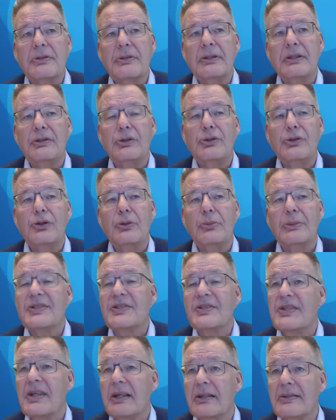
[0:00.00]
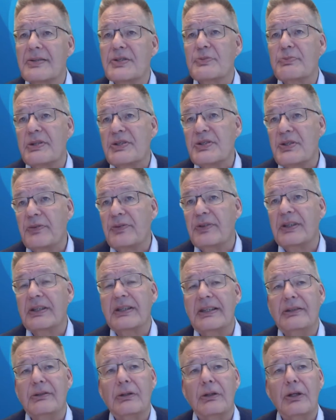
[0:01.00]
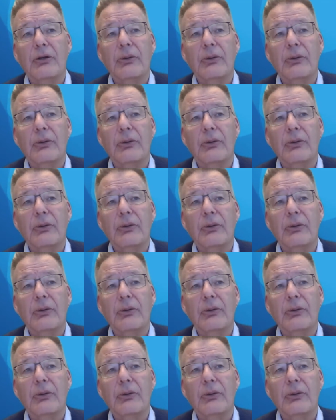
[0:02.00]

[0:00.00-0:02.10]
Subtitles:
in the human cells, specifically in the lower